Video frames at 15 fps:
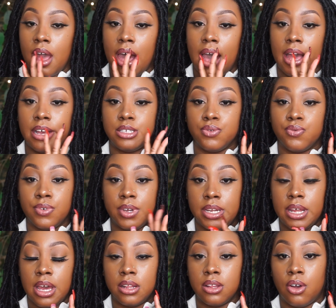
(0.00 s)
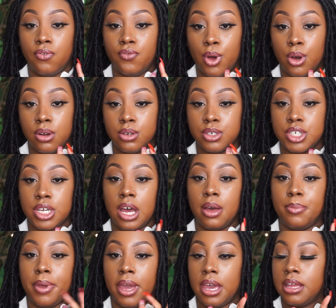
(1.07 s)
I had to re-download
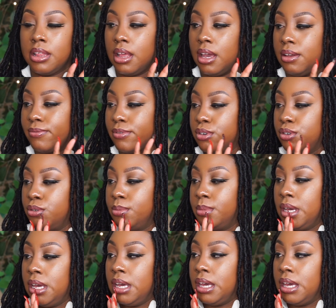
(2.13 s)
Photoshop and Lightroom.